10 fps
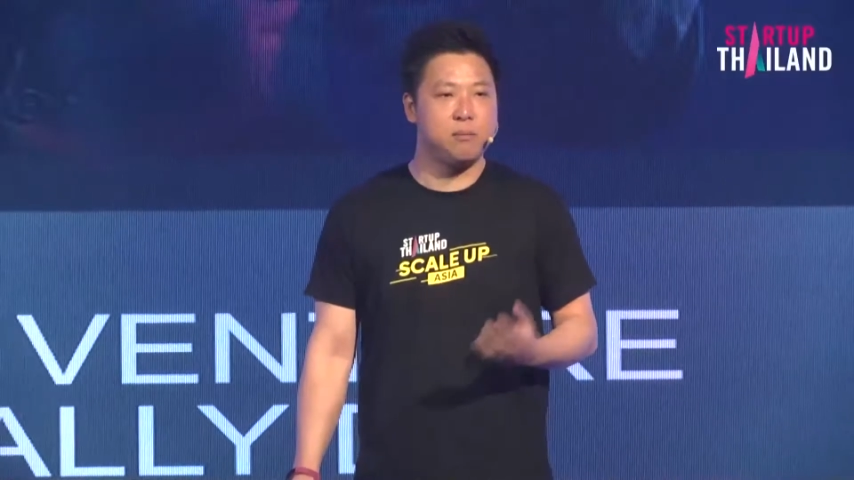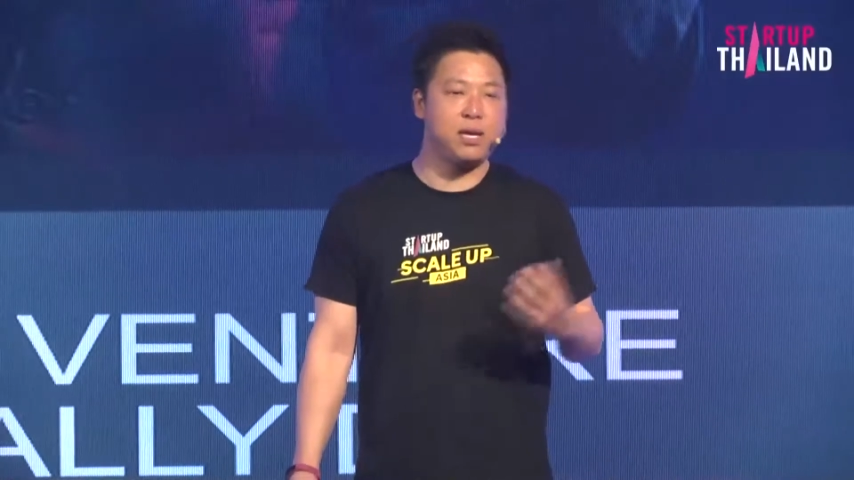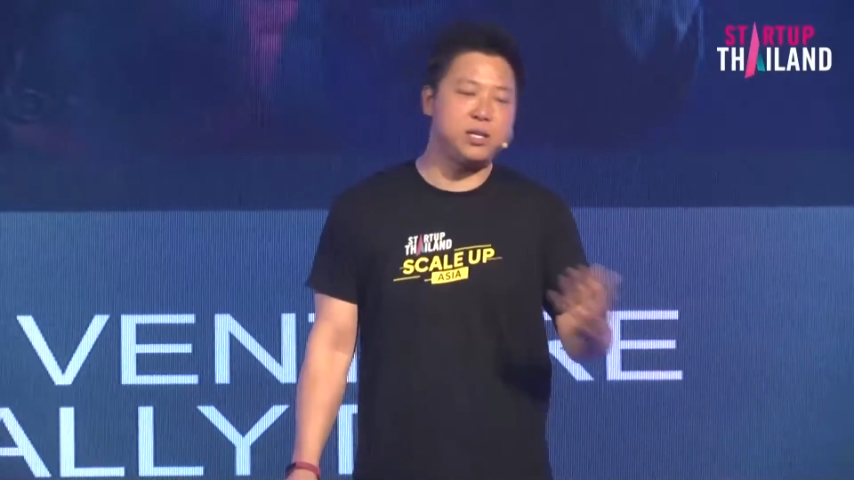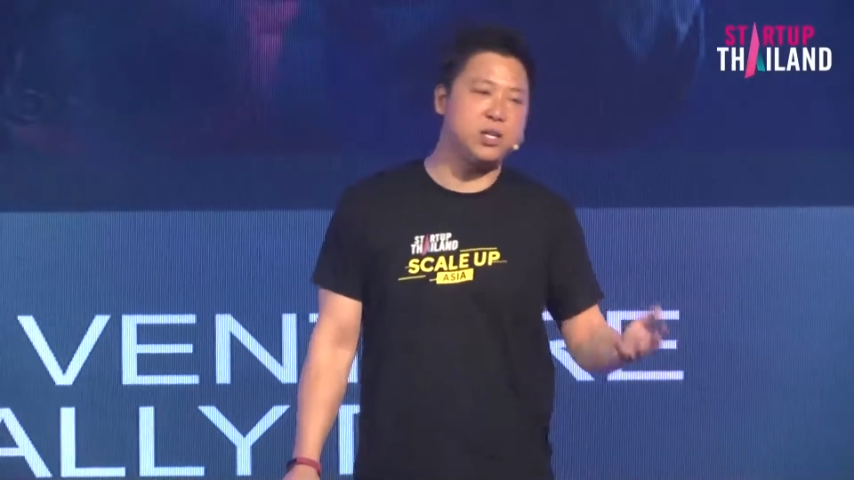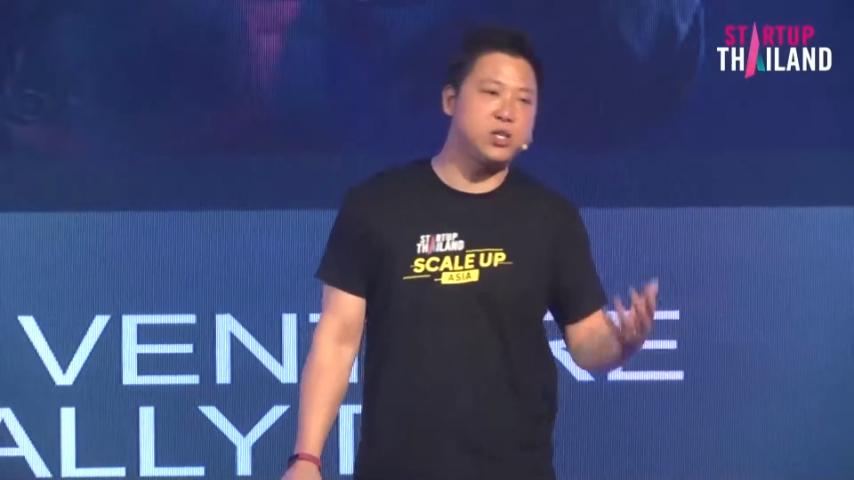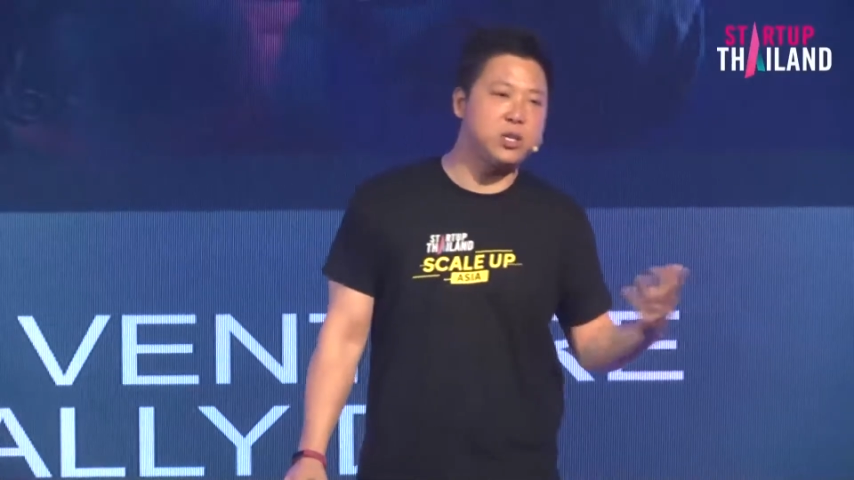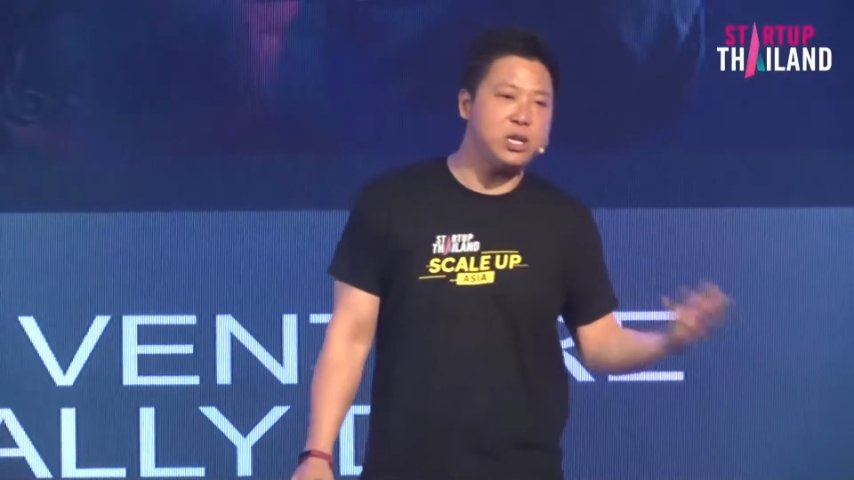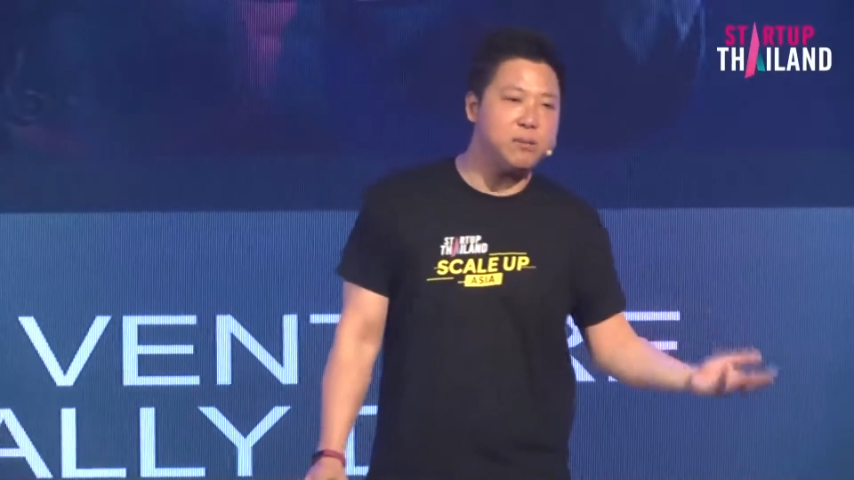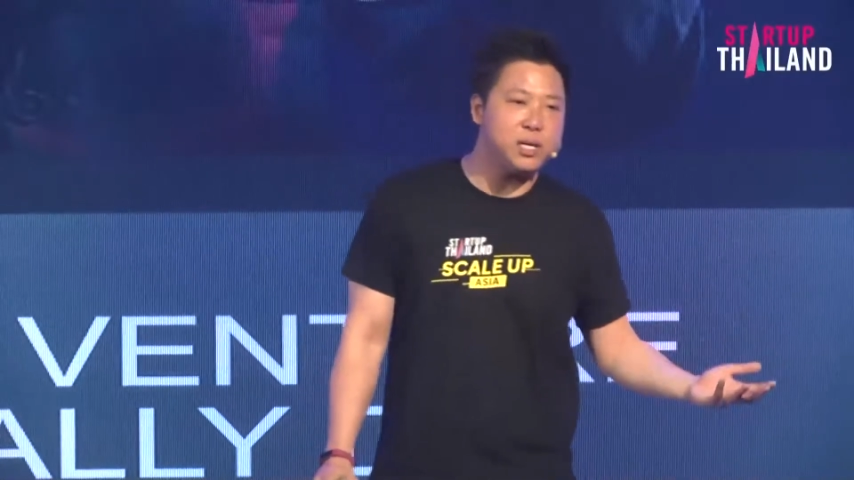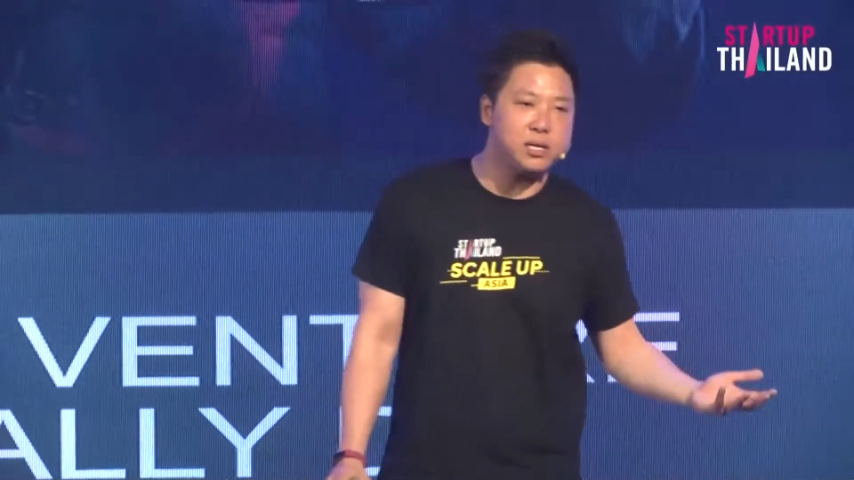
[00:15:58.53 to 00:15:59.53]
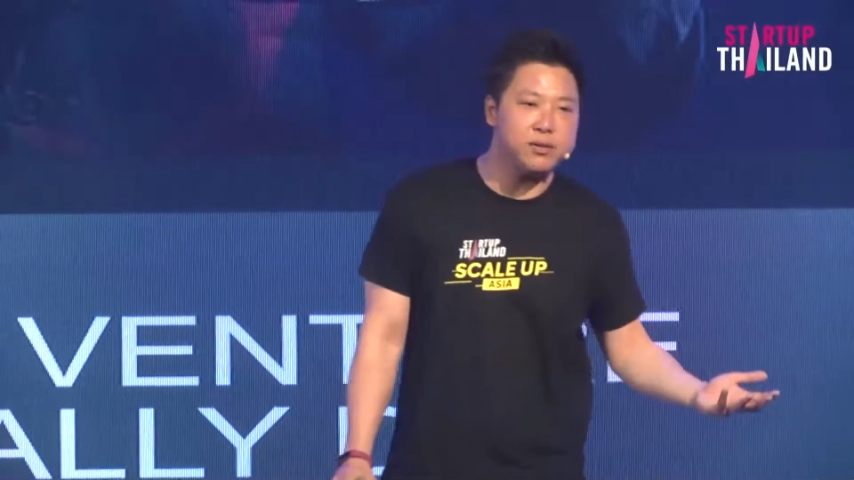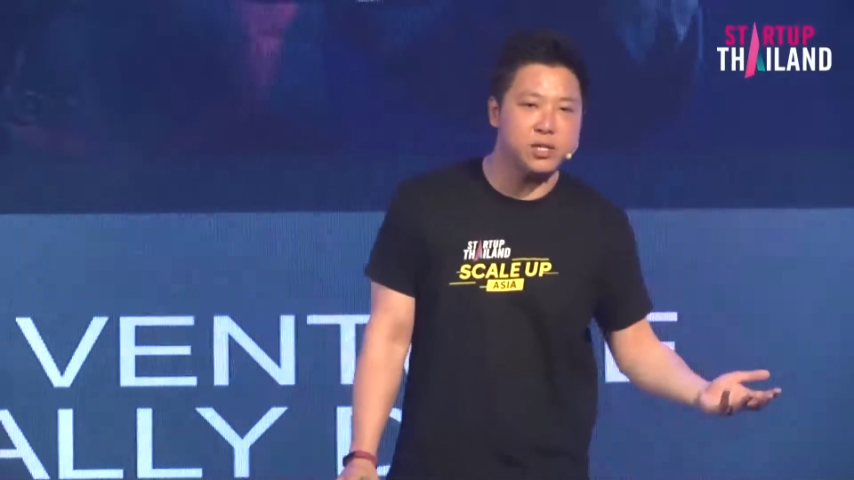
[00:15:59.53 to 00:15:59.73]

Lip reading: But due to limited